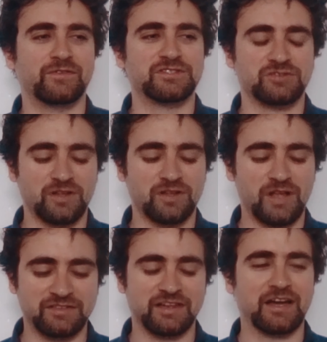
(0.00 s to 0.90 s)

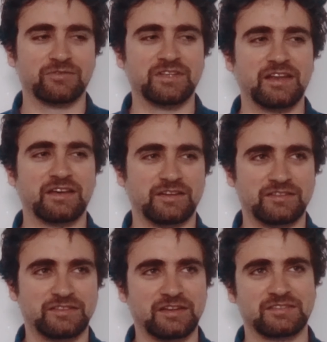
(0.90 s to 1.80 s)
visualizing how data
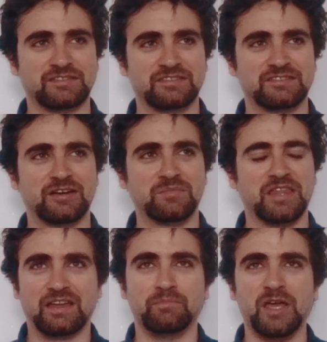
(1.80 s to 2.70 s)
is in a system.
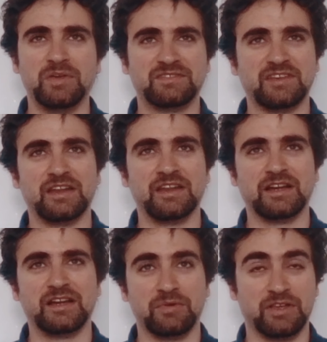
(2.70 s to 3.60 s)
Maybe setting
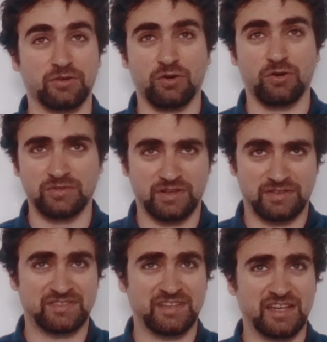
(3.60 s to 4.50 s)
up your own
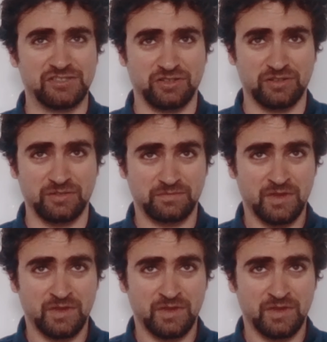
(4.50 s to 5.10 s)
schedule